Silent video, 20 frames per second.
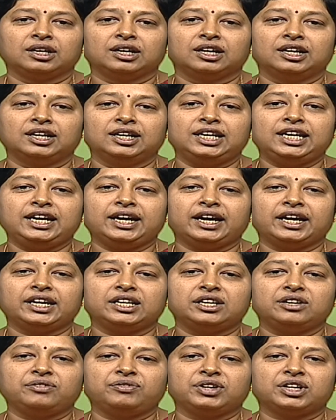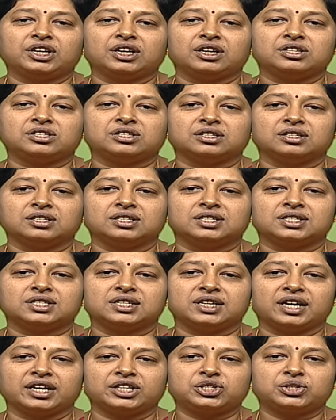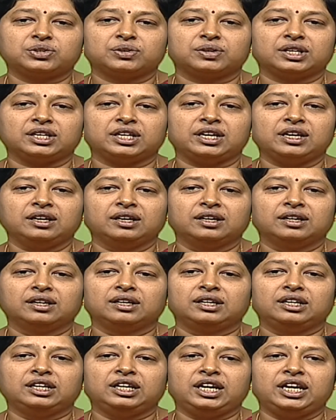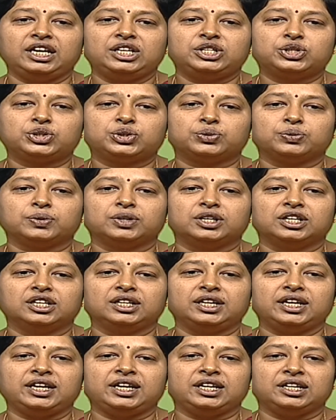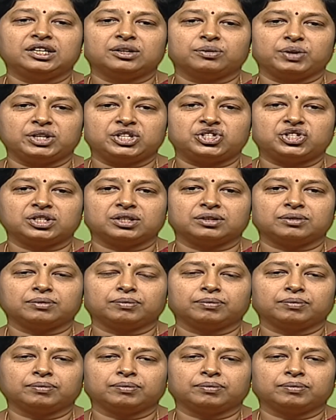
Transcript: Early identification is naturally leads to early intervention.